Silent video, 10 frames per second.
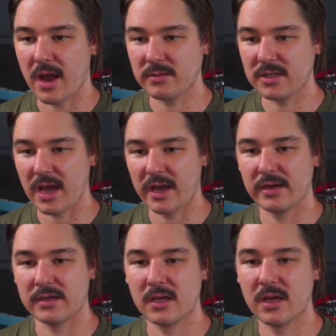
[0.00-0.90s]

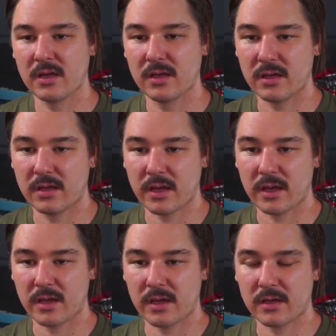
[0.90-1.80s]
tired,
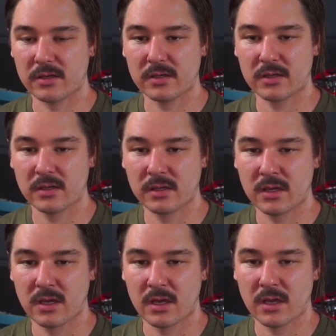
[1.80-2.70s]
and
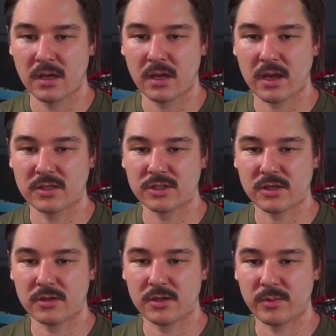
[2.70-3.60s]
I showed
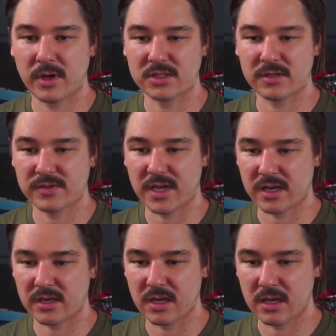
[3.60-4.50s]
you a bunch of
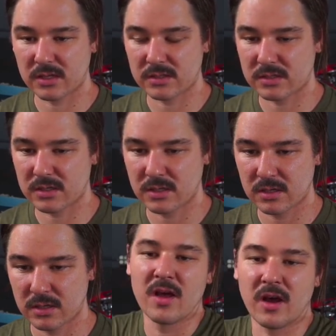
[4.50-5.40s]
techniques.
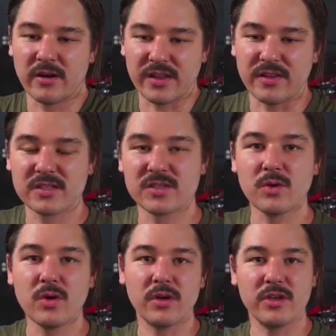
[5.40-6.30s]
All right, the
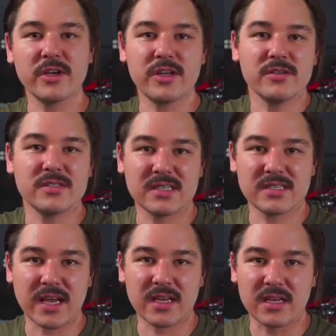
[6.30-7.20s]
school, you could use these
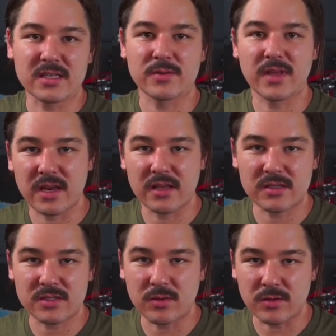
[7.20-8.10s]
techniques with any of the
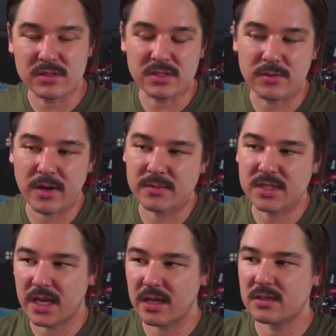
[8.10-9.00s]
schools is what I'm
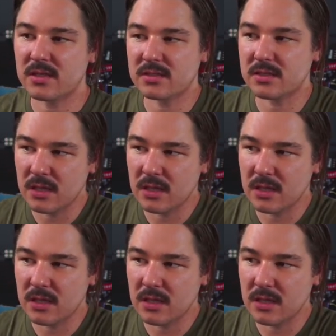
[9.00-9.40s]
saying. It doesn't,